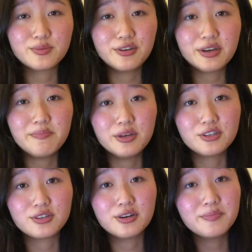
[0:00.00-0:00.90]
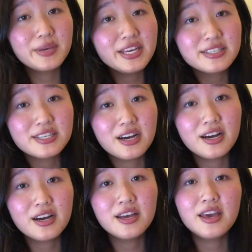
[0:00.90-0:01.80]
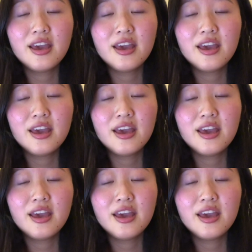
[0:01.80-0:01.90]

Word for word: where you could build your own pizza,